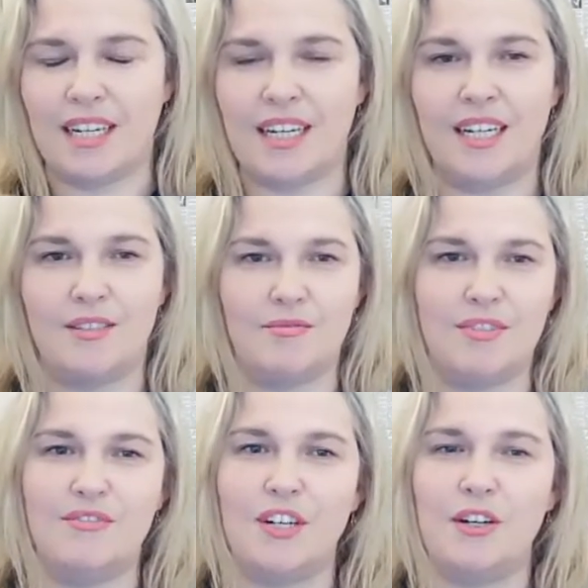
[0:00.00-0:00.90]
uh,
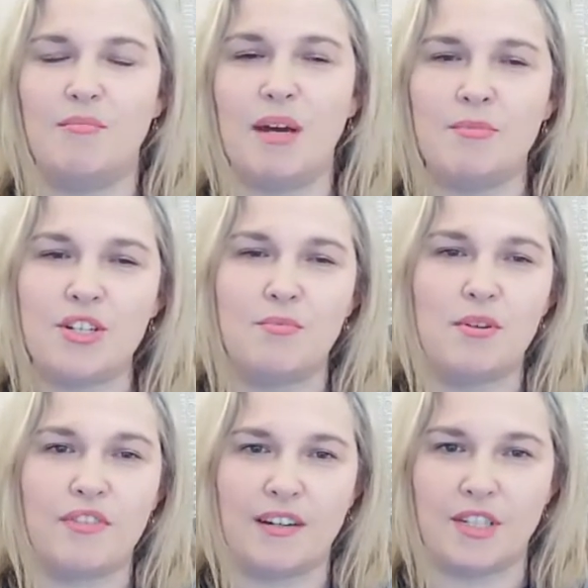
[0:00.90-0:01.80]
the very membership
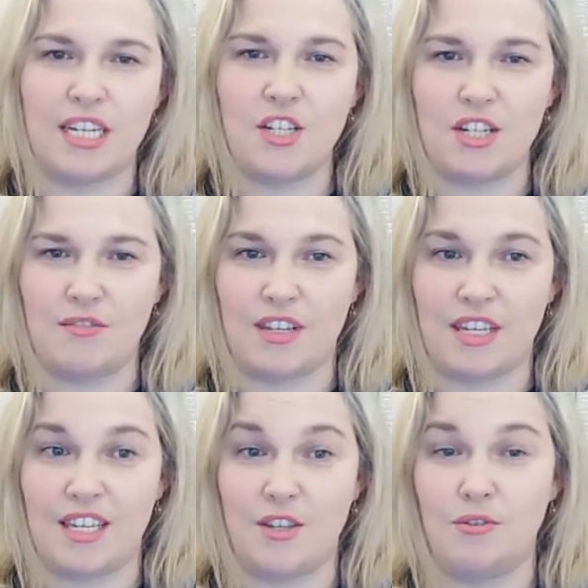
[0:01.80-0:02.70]
and foundation of the
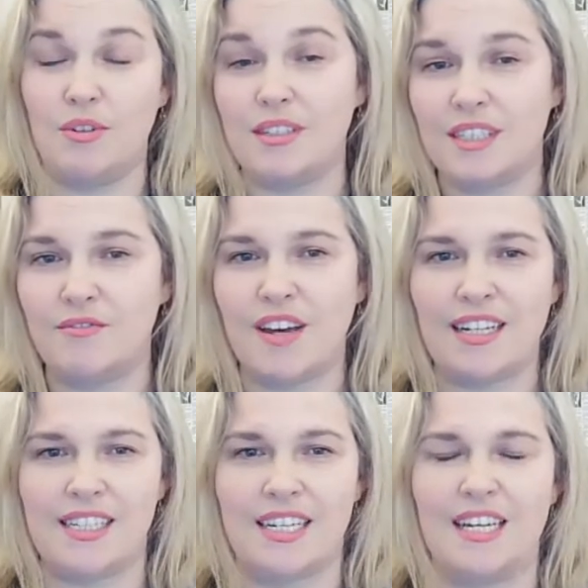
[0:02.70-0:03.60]
EU. In
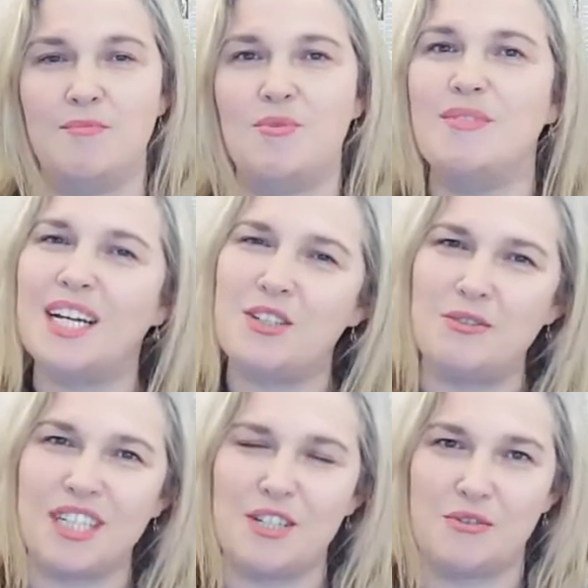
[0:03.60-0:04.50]
fact, I, I'm, I do not
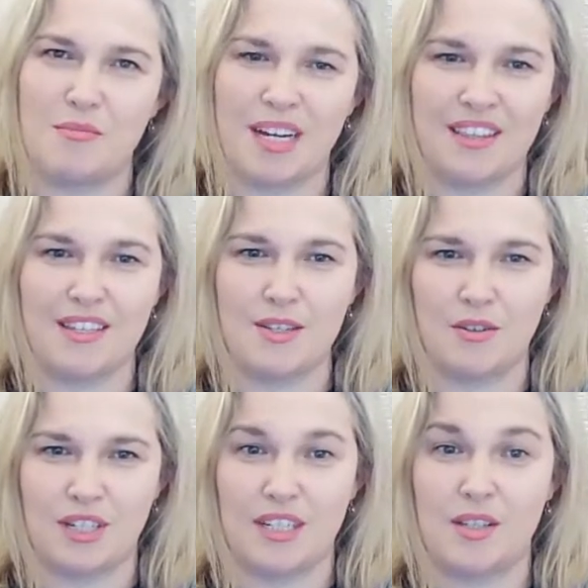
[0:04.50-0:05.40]
need to remind this
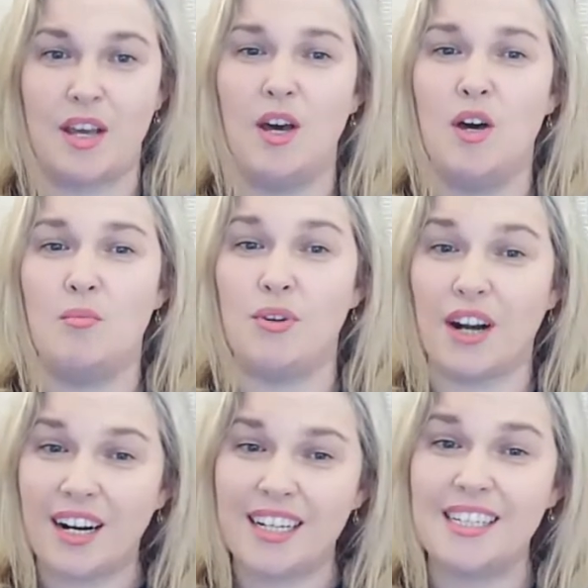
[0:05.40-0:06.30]
audience, but
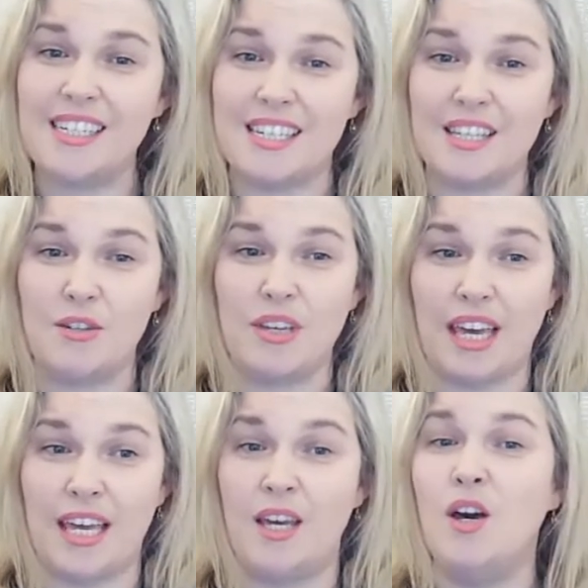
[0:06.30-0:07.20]
Ireland and the
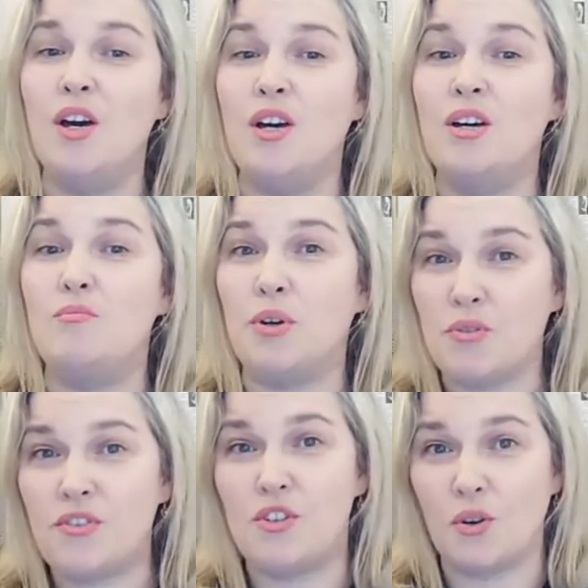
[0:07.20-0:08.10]
UK
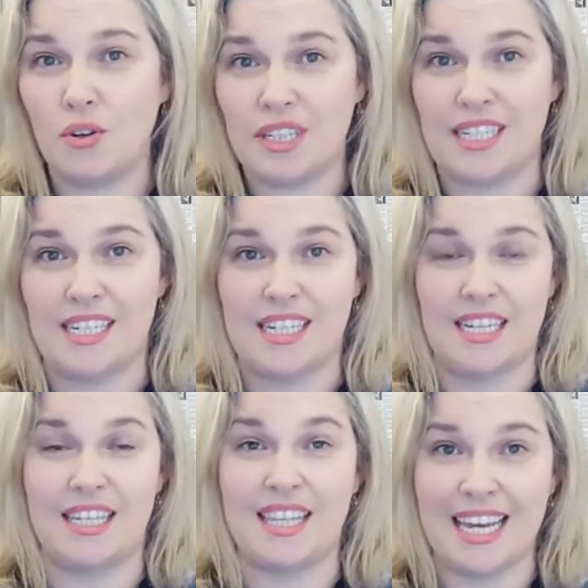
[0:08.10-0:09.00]
both joined
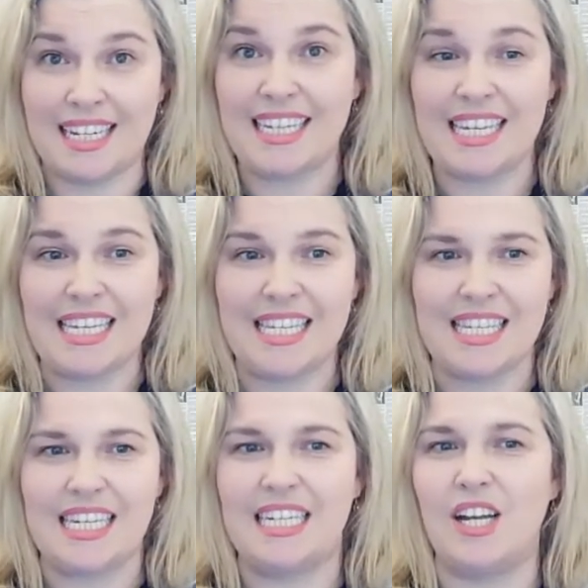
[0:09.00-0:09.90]
the then
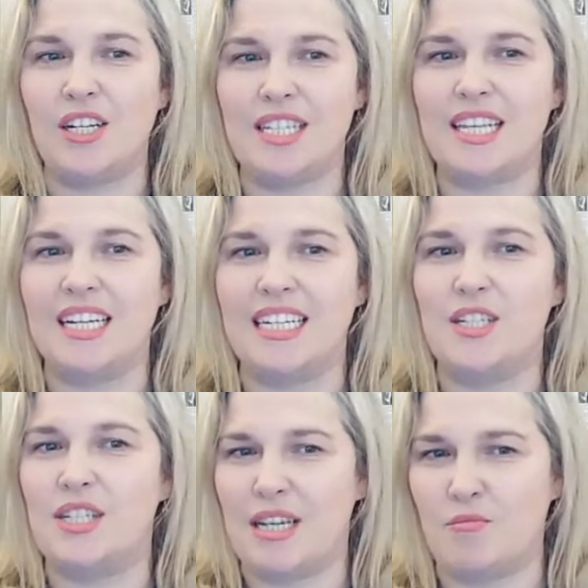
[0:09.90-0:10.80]
EEC
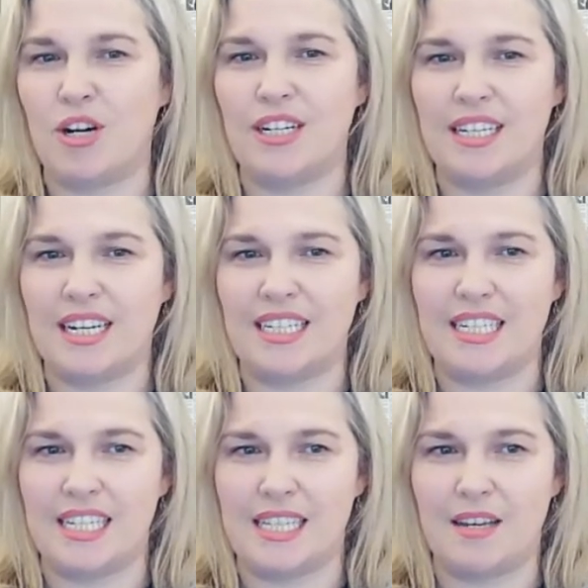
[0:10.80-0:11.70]
alongside Denmark in
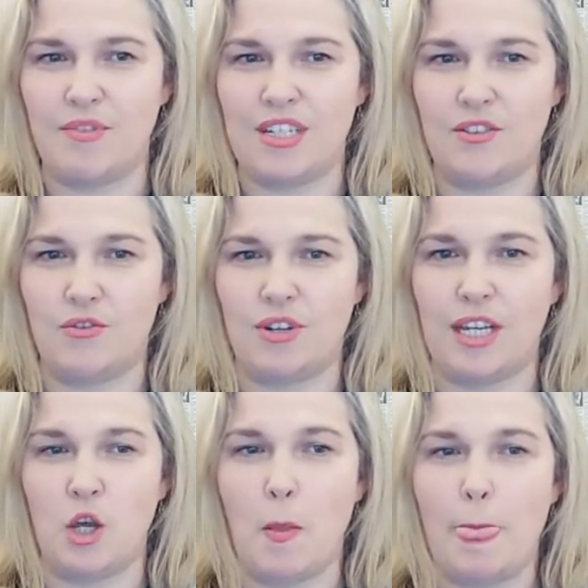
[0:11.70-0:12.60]

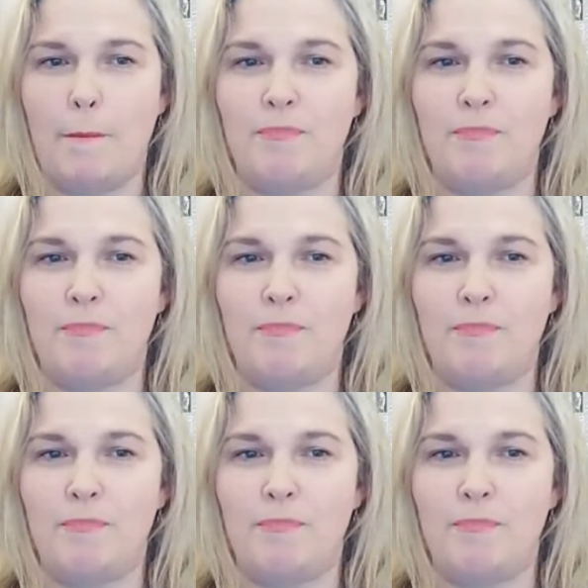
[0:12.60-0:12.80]
1973